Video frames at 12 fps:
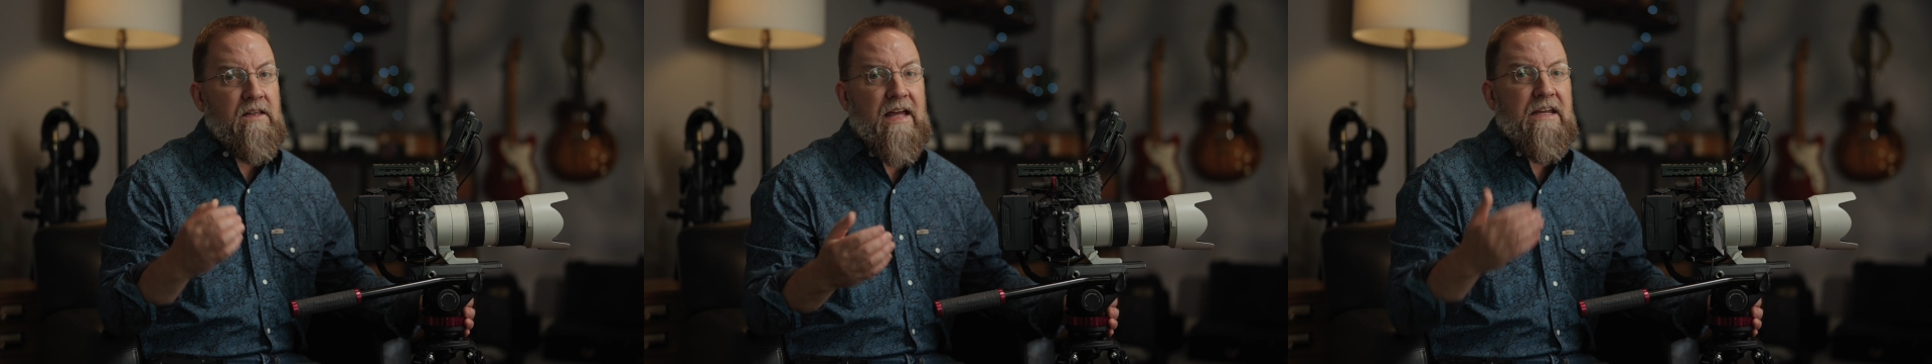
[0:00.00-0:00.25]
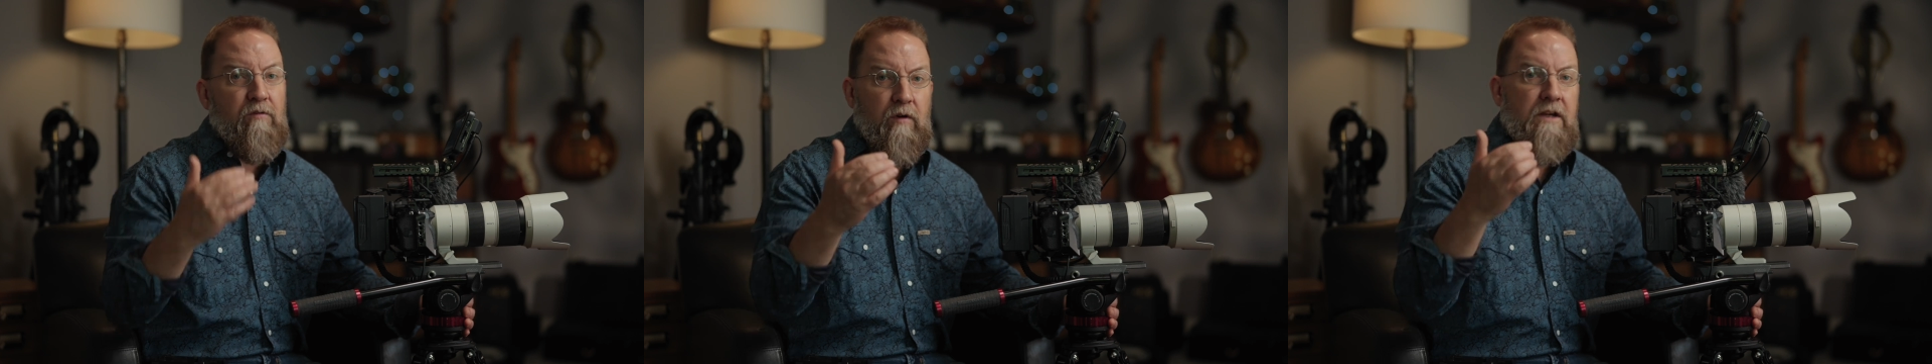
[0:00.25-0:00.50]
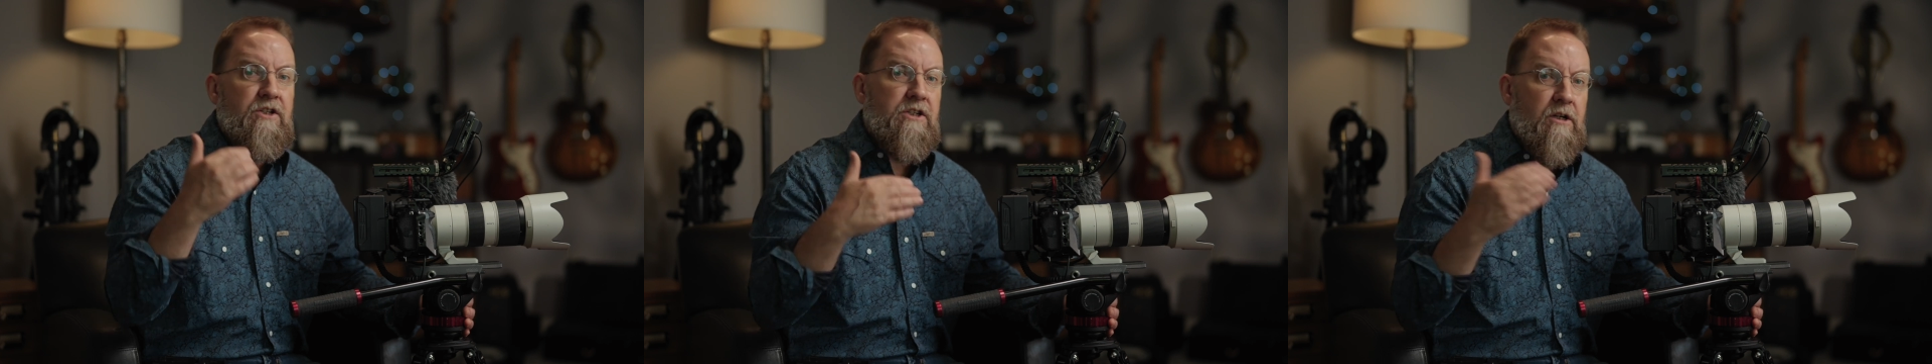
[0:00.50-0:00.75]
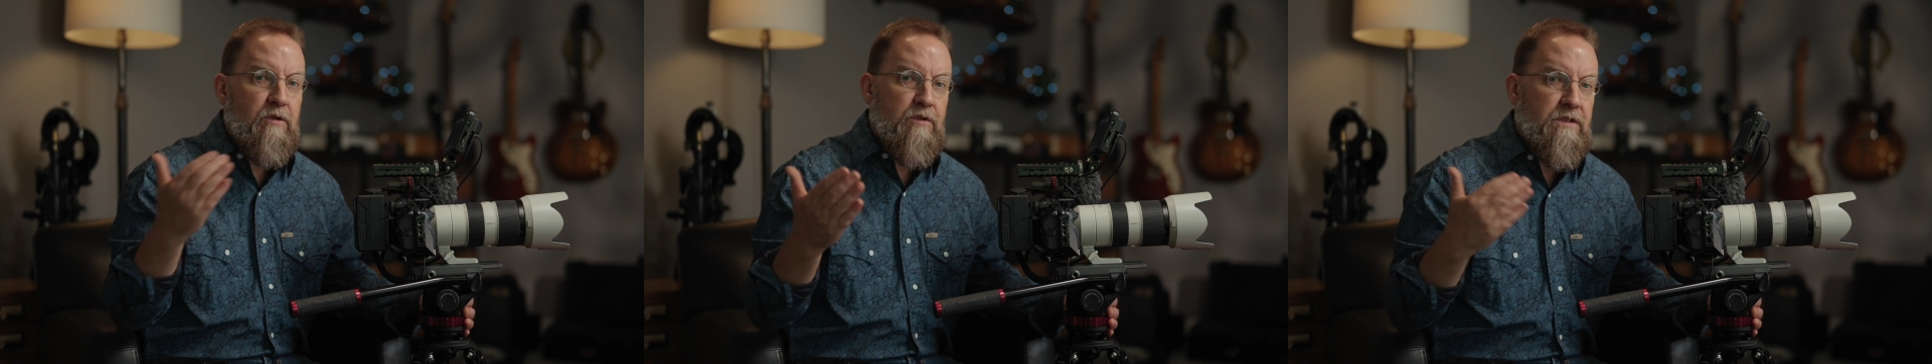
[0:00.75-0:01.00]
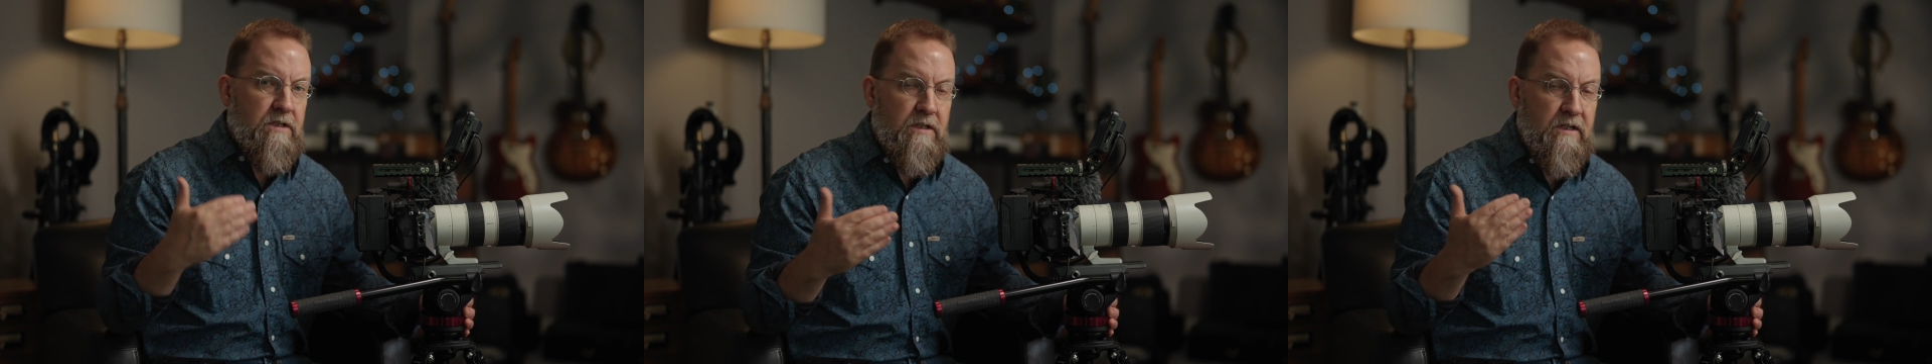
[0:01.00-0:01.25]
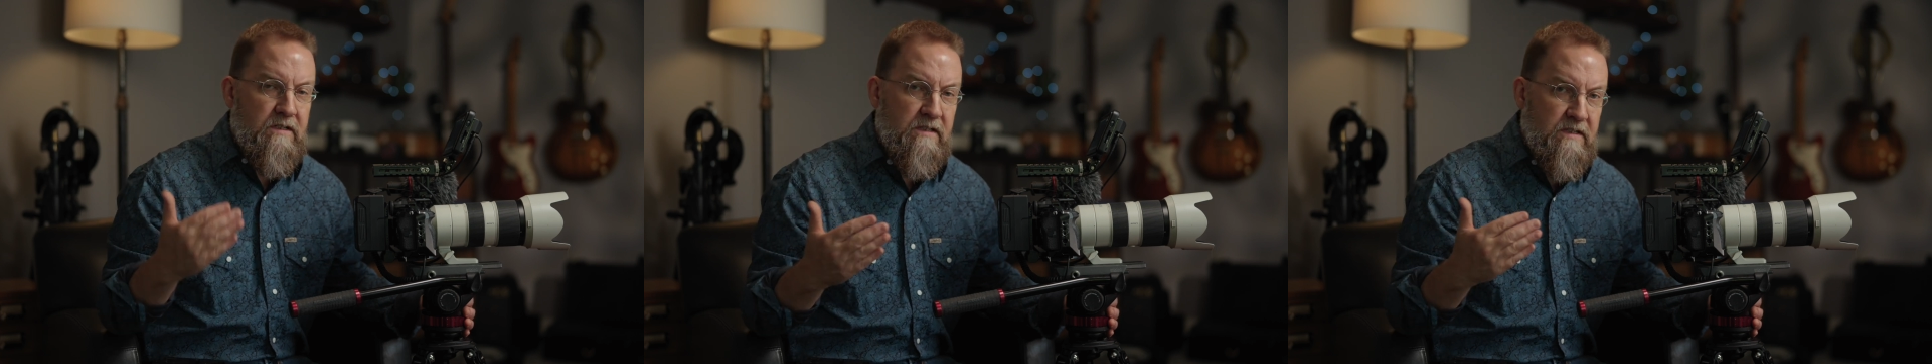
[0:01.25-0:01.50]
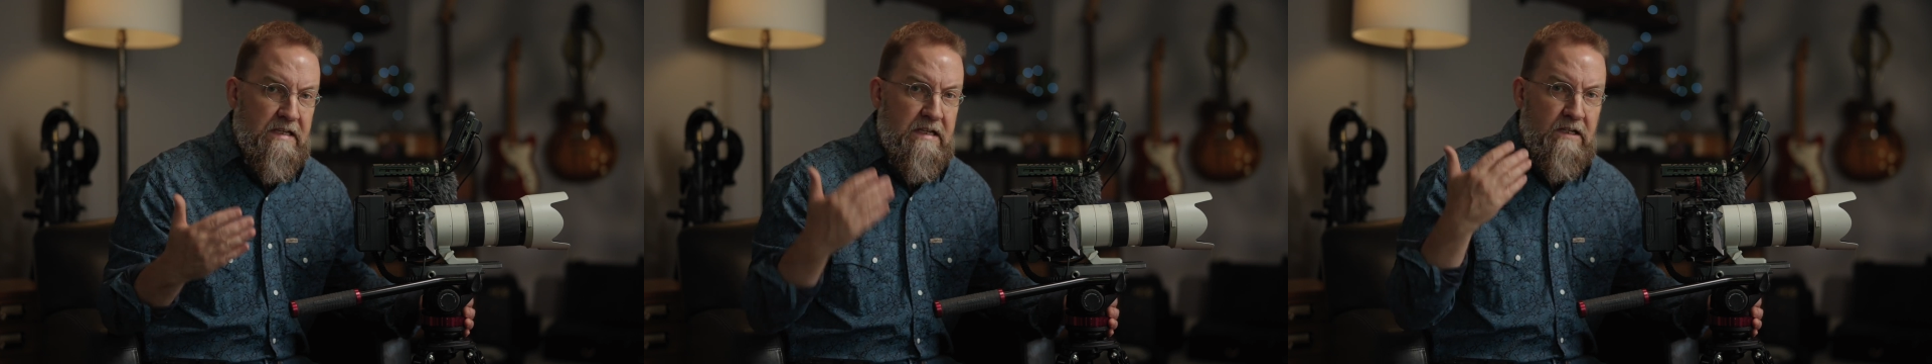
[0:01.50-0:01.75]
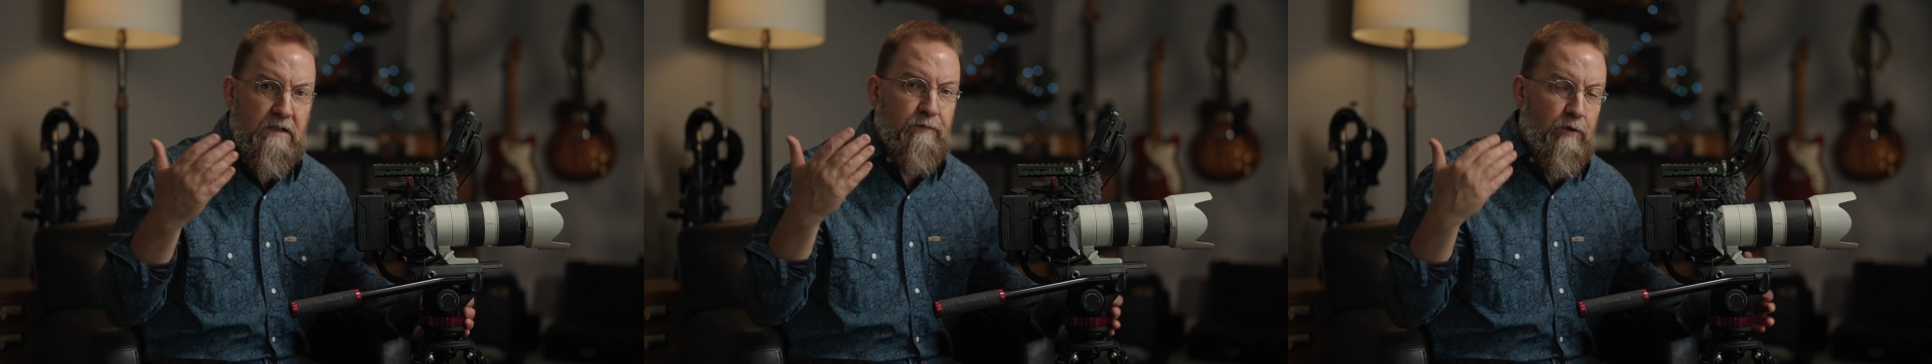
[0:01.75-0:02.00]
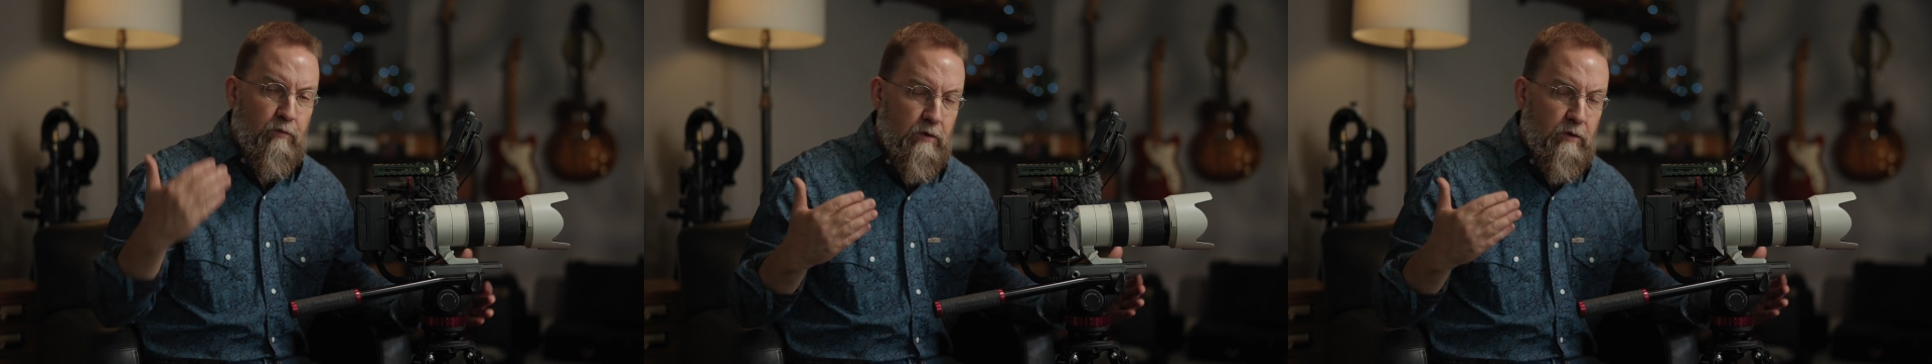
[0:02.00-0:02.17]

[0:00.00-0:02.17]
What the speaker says: light ratios in a scene if you're